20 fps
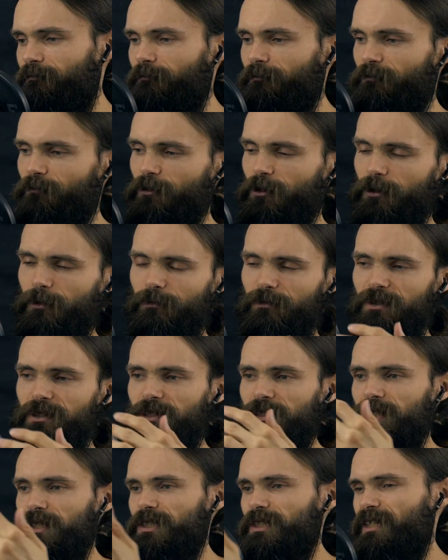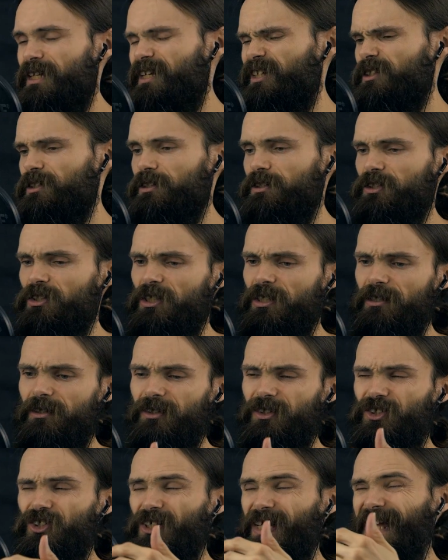from this
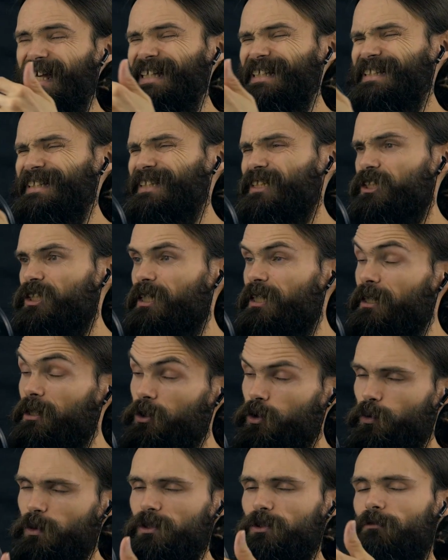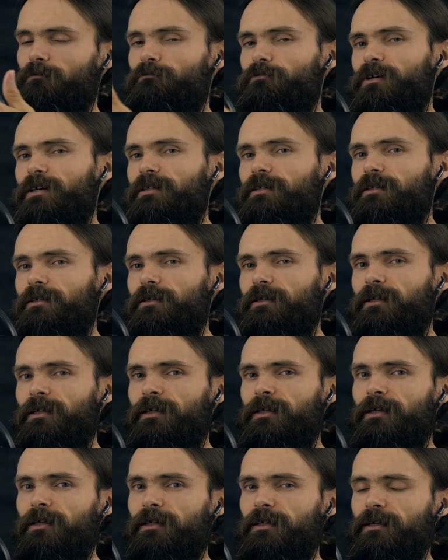exchange with your friend
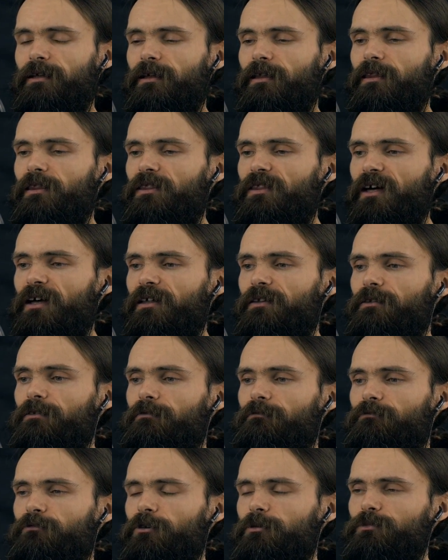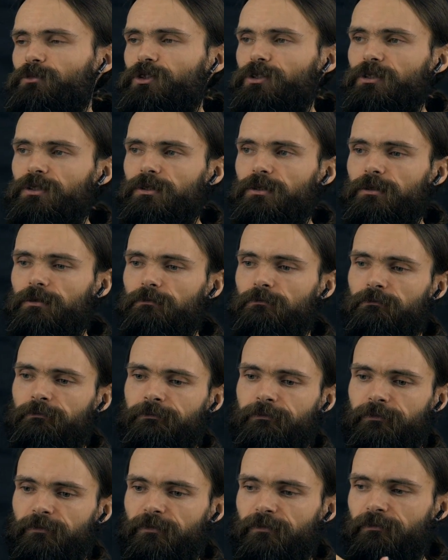than from just
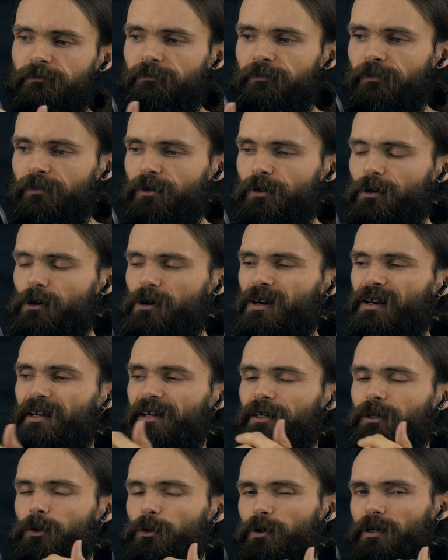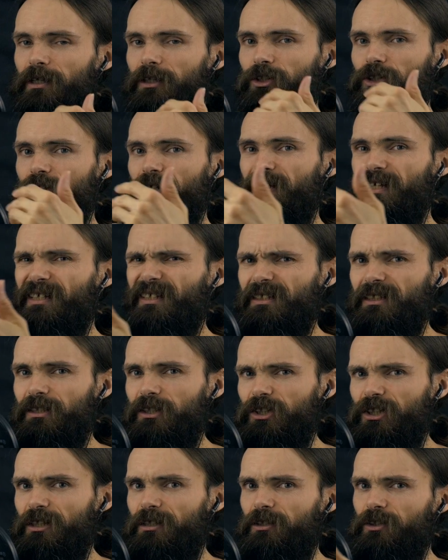a language
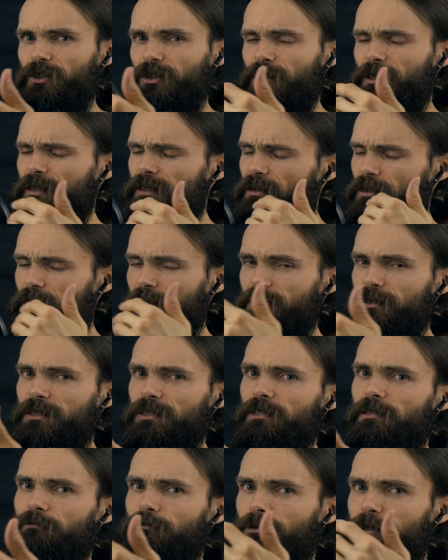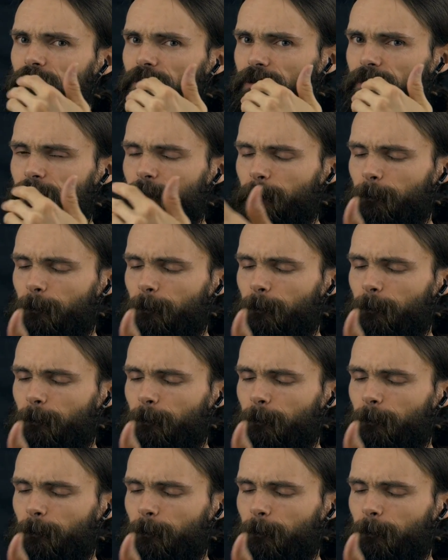exchange. I think it's different.